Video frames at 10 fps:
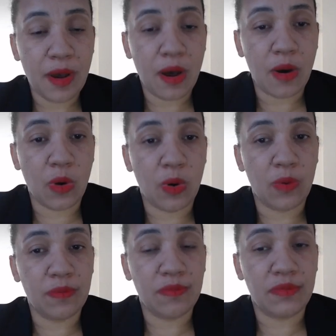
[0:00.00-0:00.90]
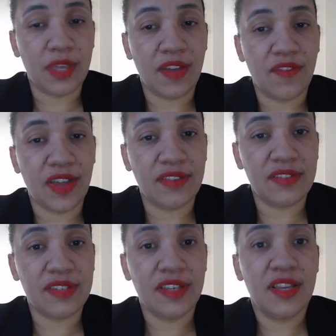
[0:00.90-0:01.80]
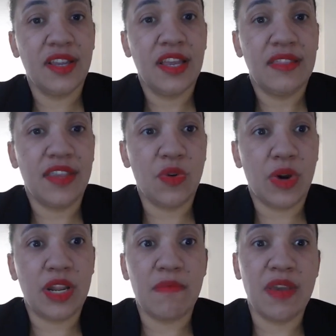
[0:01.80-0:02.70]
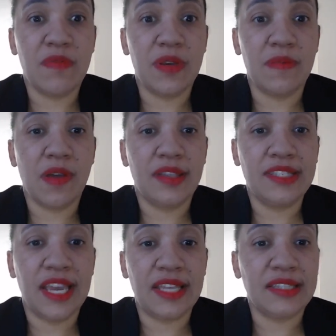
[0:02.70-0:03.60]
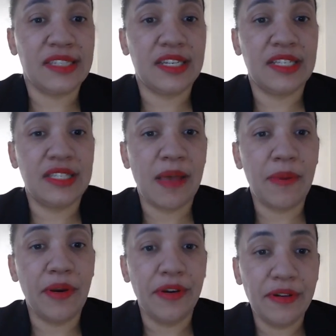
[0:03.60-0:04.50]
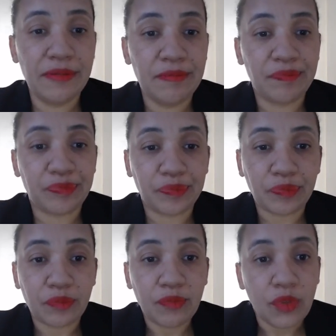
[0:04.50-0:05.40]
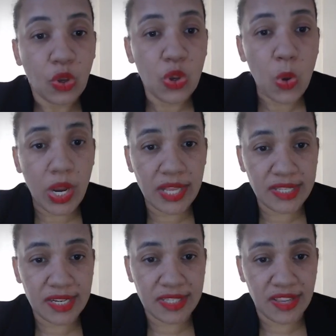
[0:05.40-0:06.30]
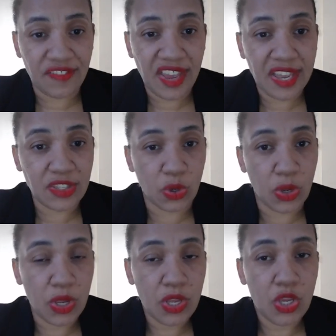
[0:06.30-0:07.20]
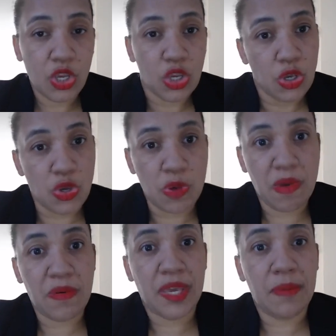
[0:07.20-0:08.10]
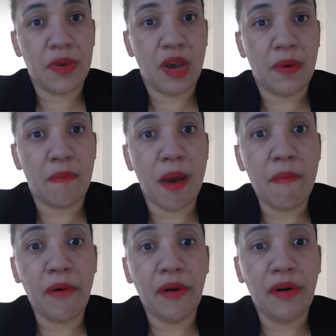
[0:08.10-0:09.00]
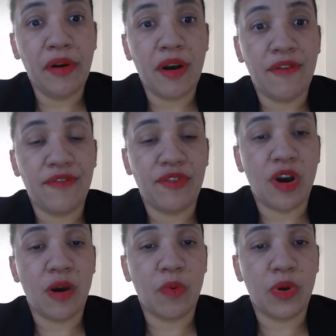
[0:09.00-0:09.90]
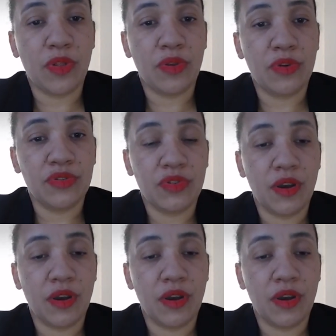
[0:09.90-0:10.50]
or the event that you want to maybe attend in the summer. You want to attend the event, or you maybe can become a member of one of those